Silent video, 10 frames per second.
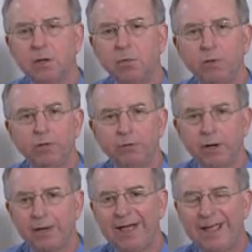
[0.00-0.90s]
we thread
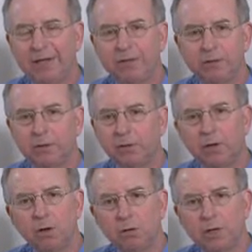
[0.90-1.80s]
a catheter under
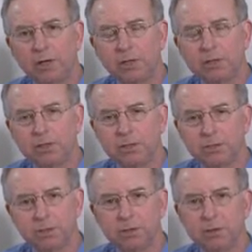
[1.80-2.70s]
local
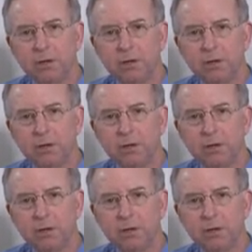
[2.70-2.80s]
anesthesia